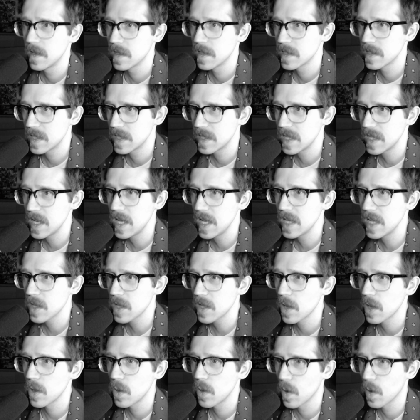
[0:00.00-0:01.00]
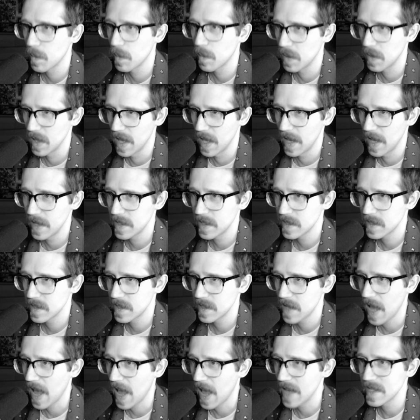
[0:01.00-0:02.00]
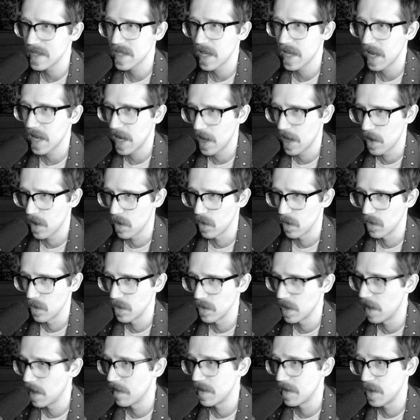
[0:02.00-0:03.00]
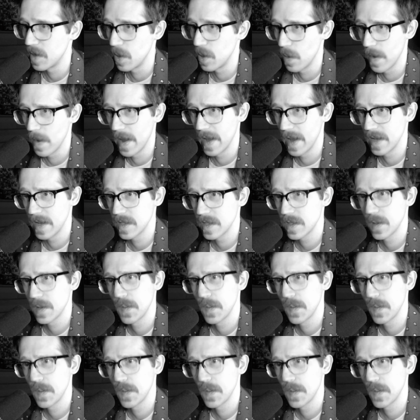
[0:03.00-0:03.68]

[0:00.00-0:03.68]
Seize your place as the herald of a new age.